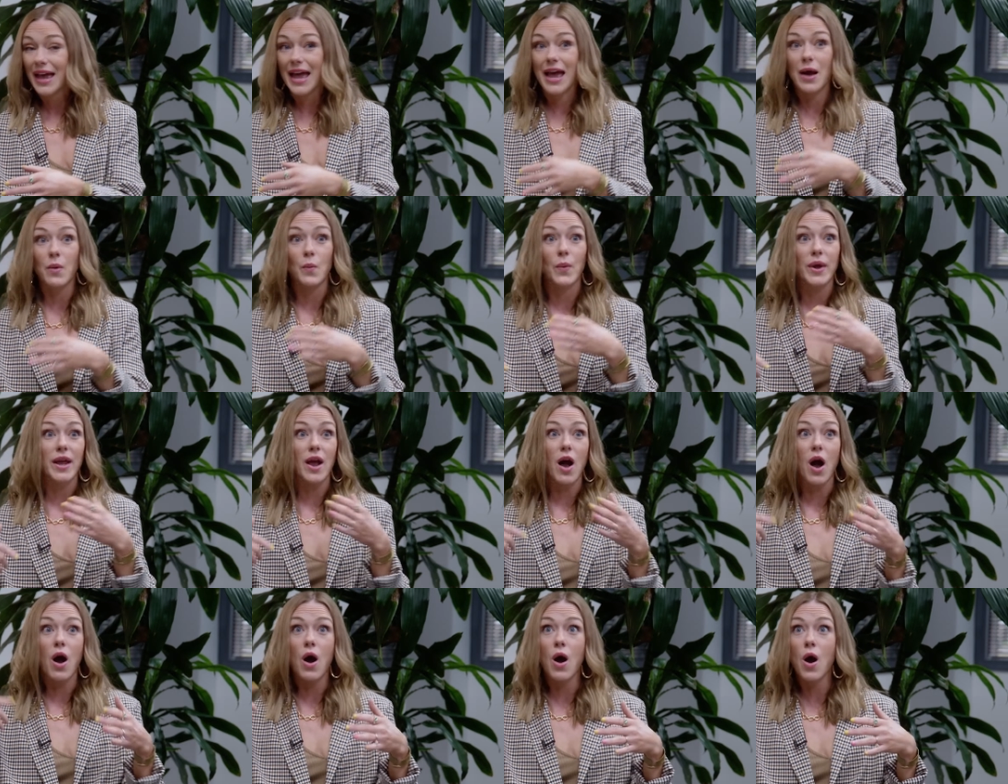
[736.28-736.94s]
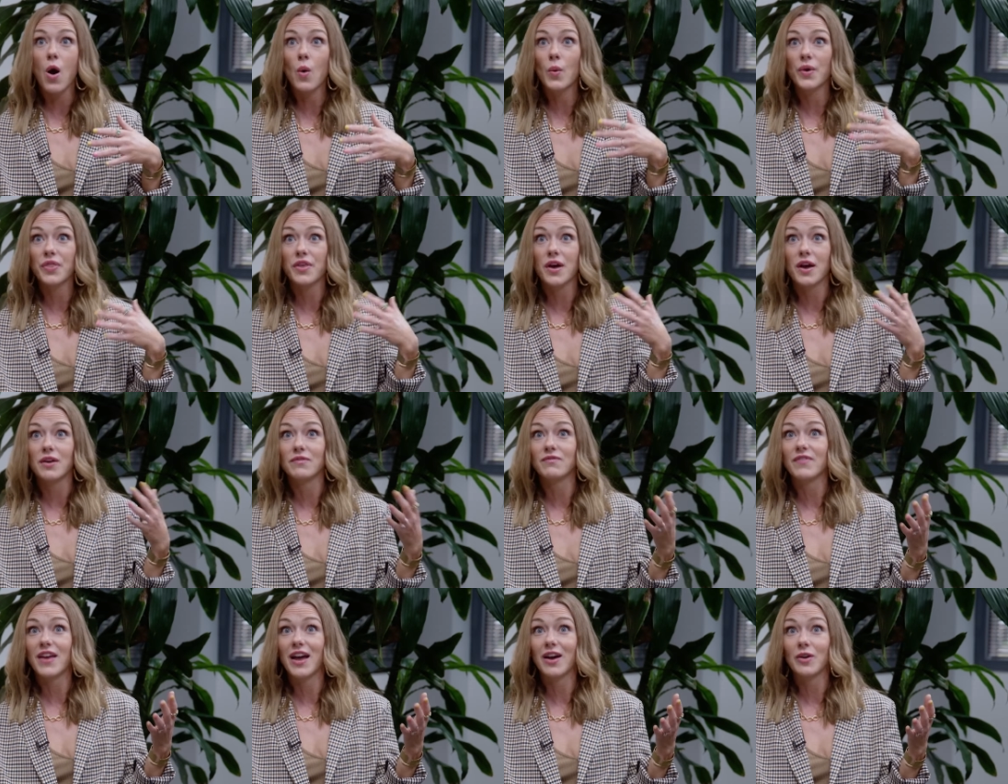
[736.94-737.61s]
And we all with
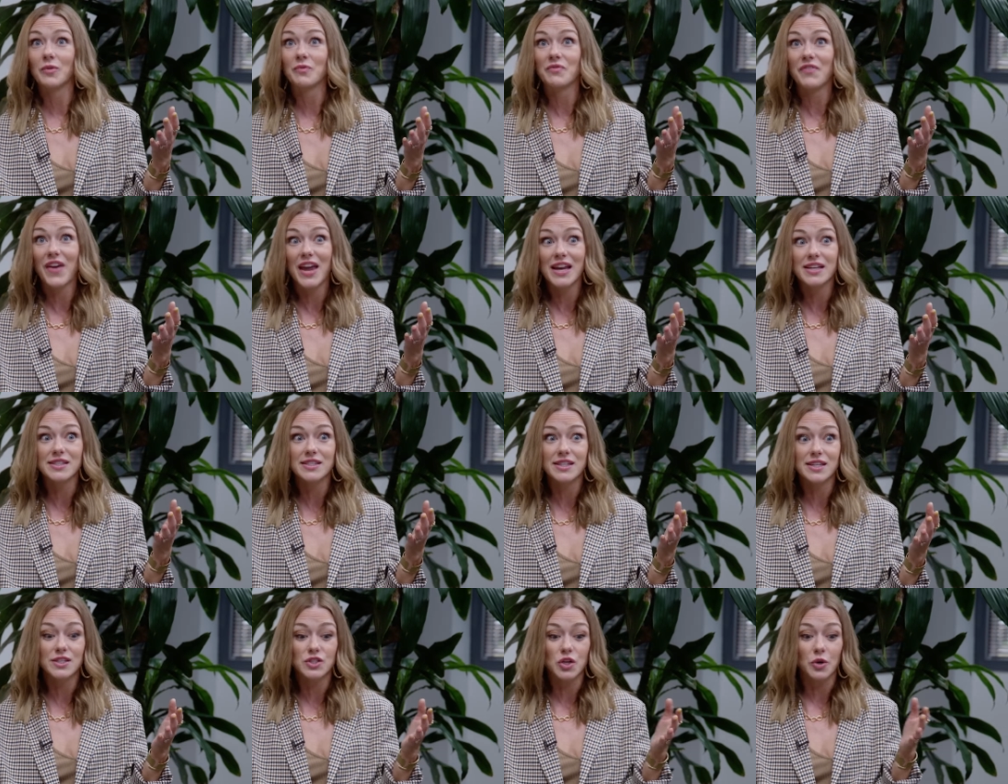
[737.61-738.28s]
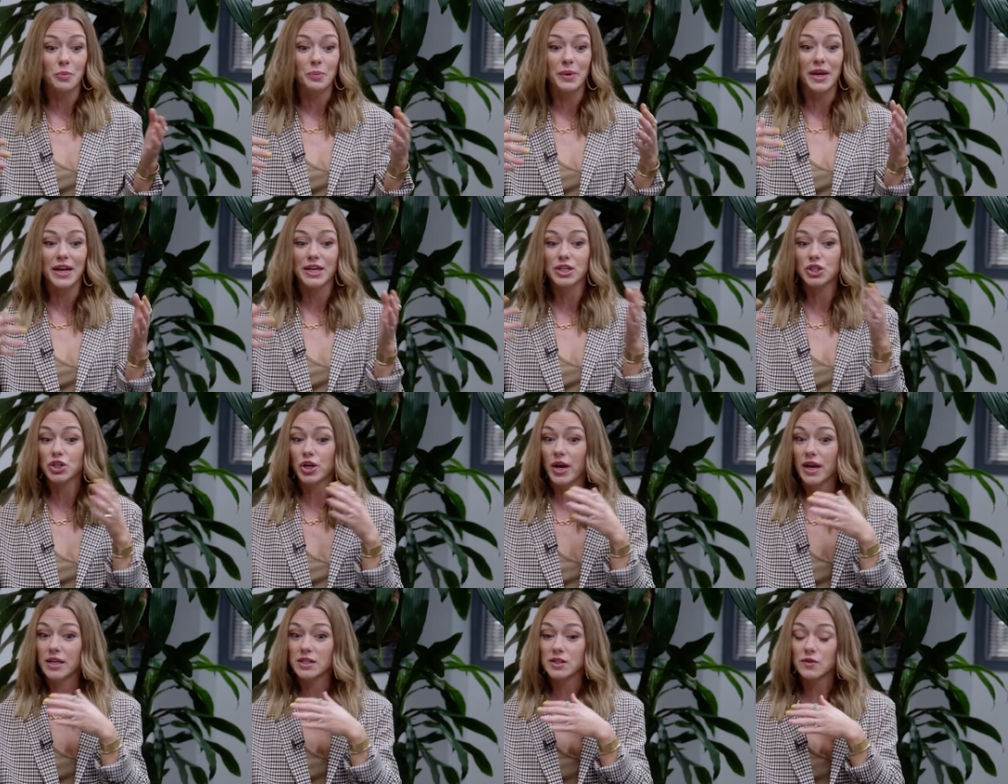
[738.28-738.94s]
unveiled faces are being
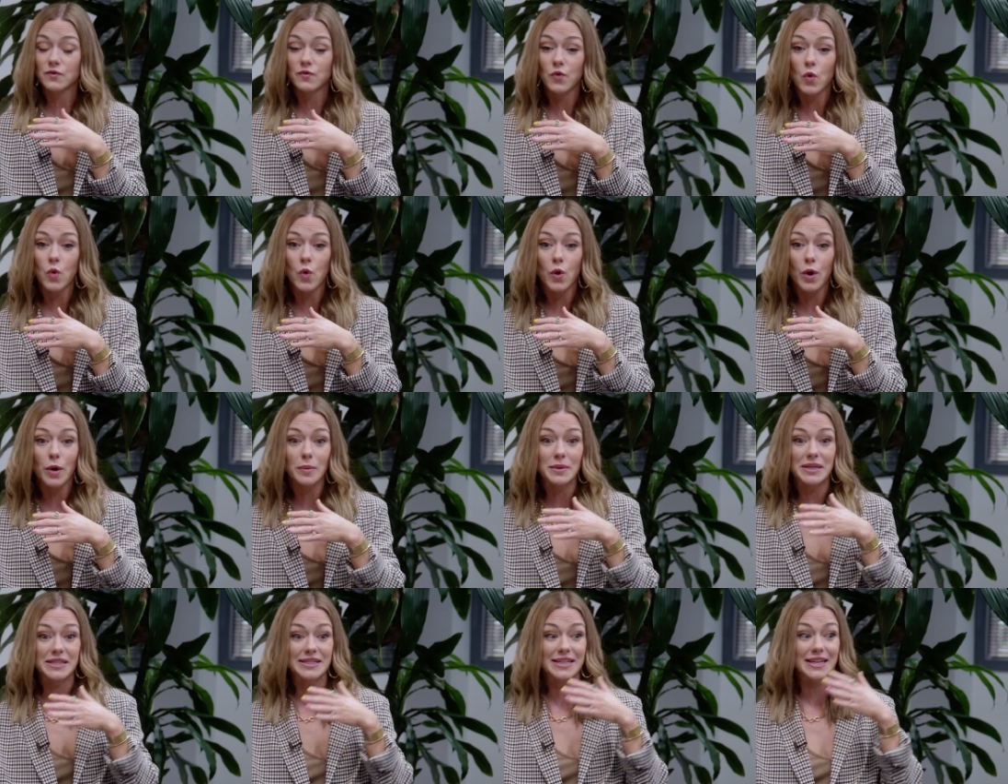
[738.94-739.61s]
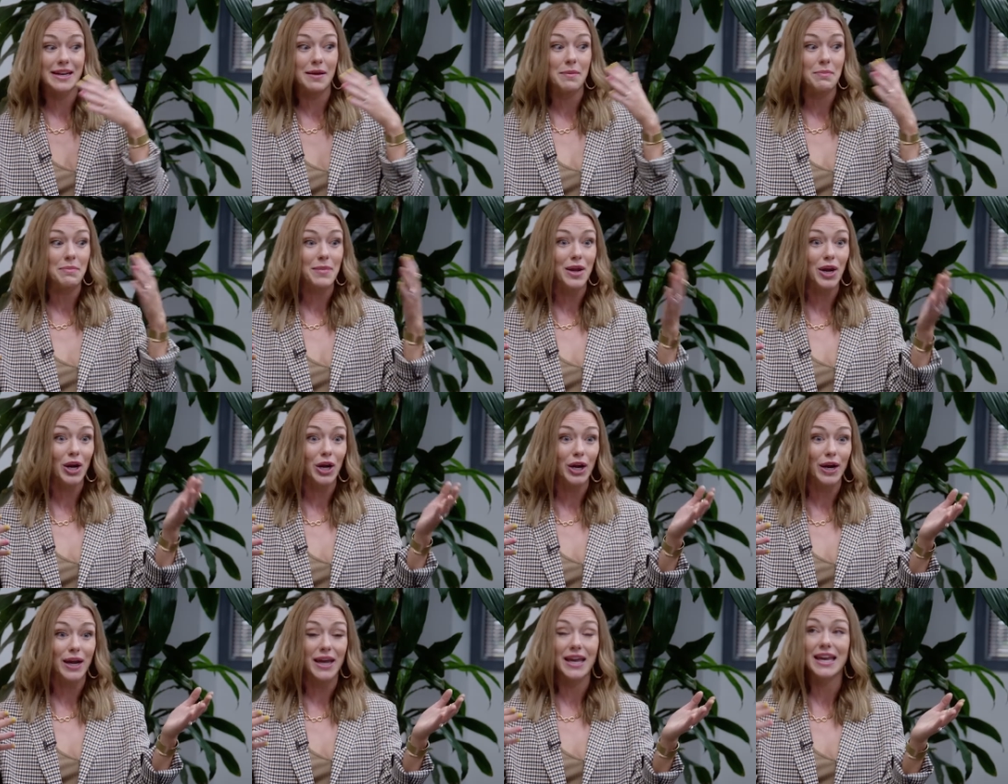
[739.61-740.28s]
transformed as in a
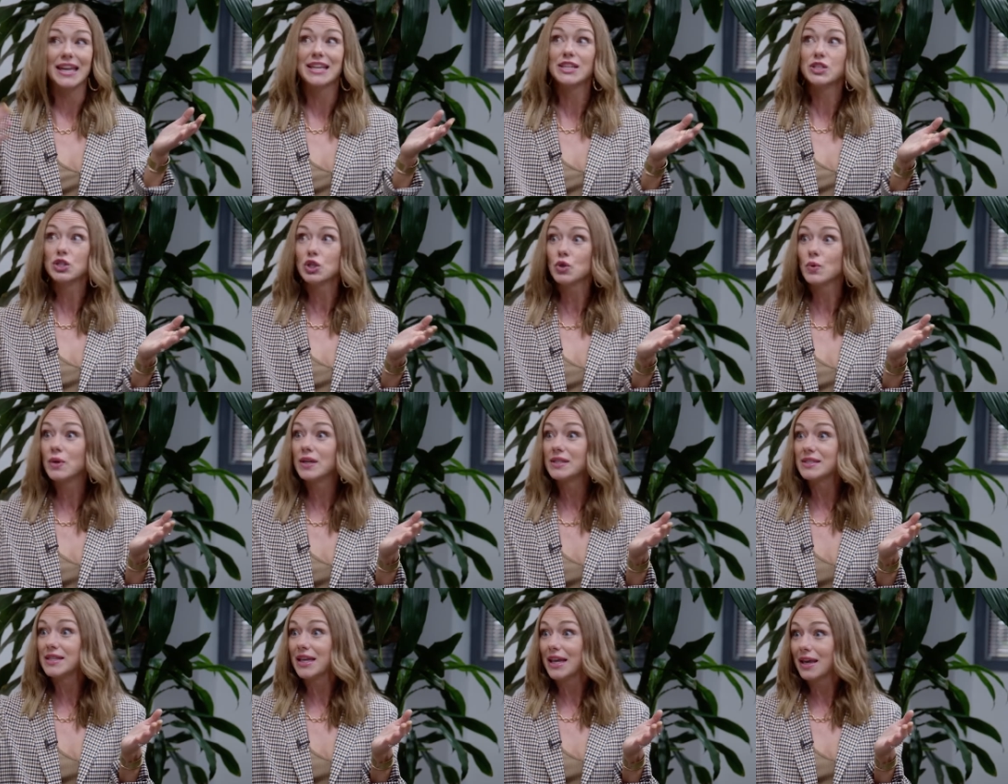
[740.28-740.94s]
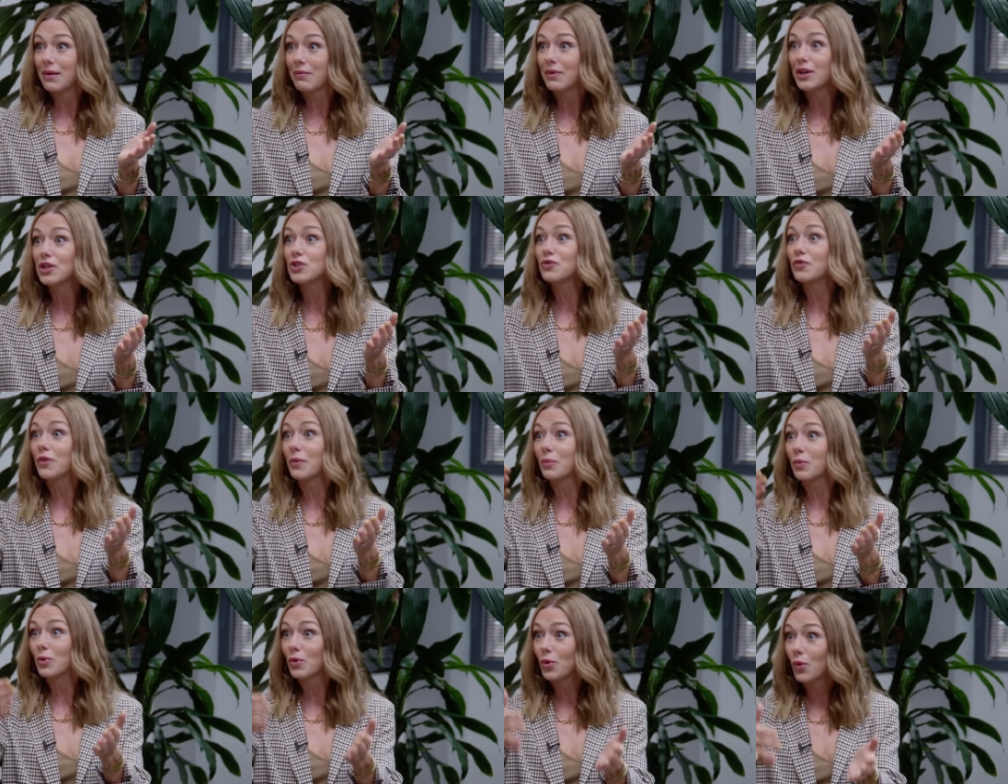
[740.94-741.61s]
mirror into his image
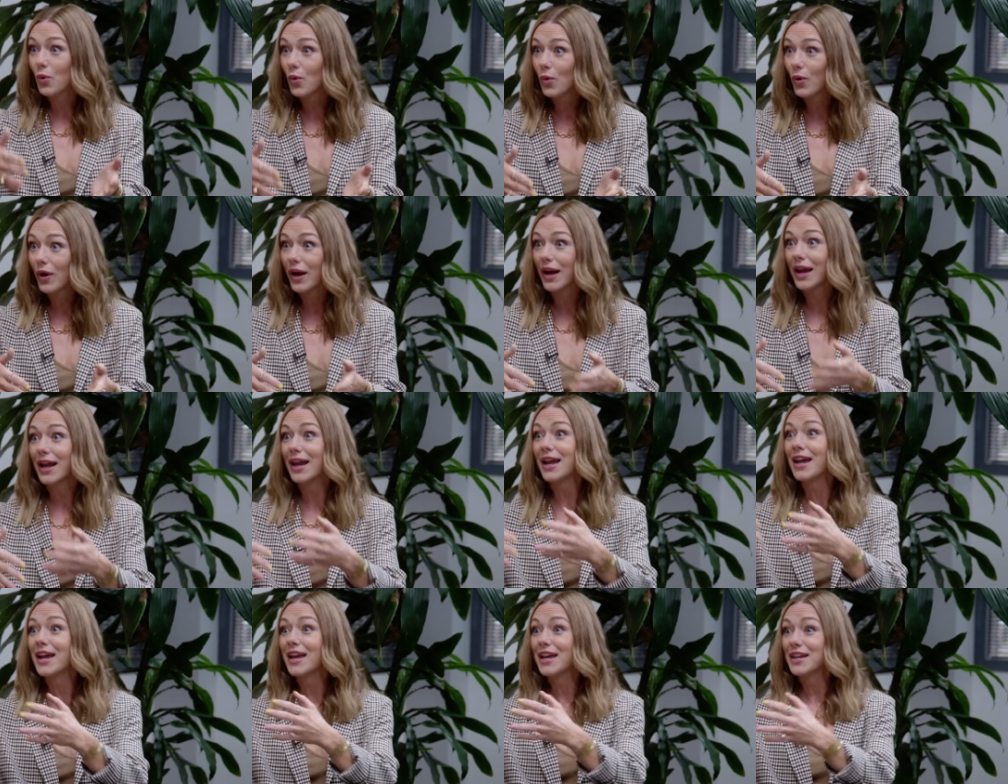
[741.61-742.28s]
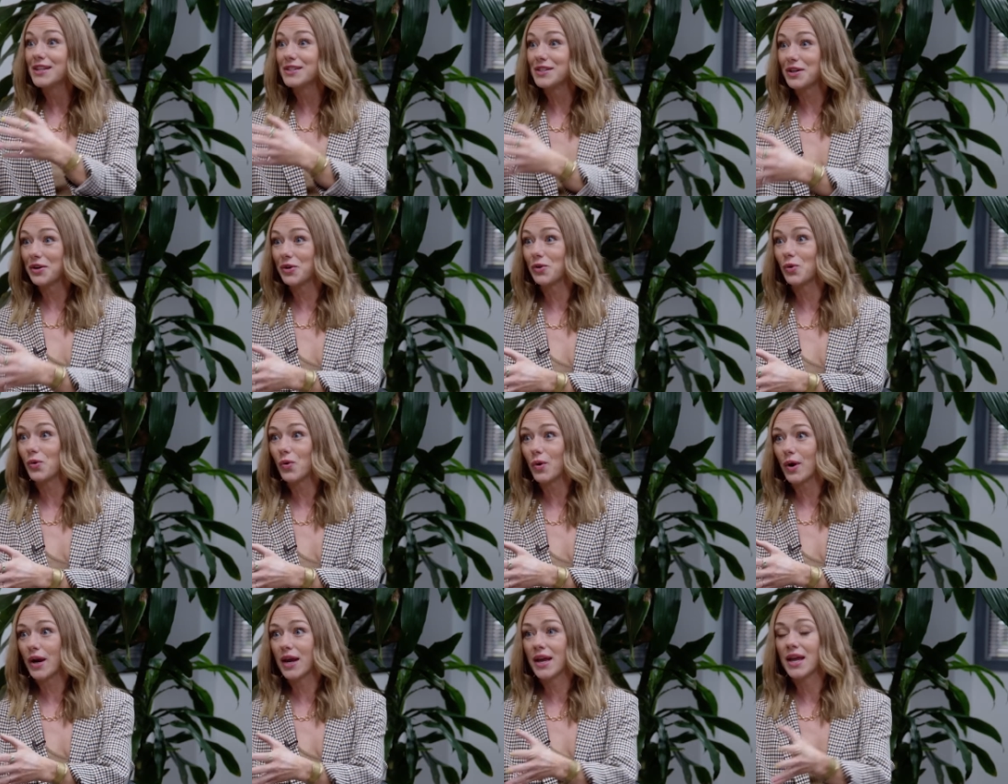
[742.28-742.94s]
from glory to
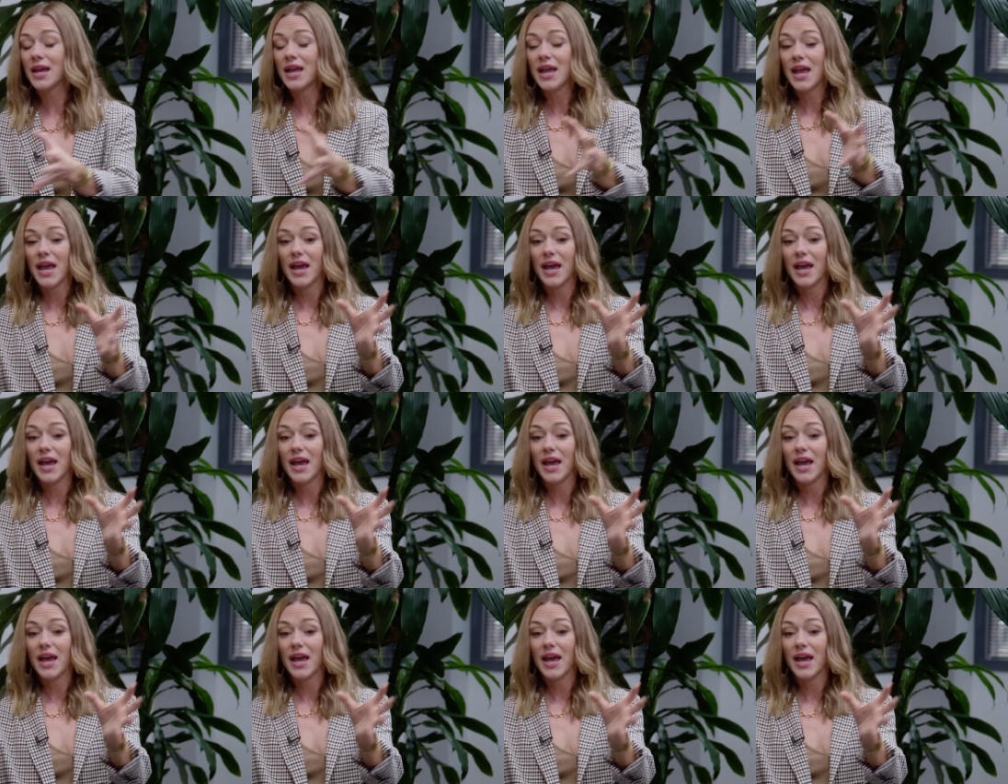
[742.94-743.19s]
glory.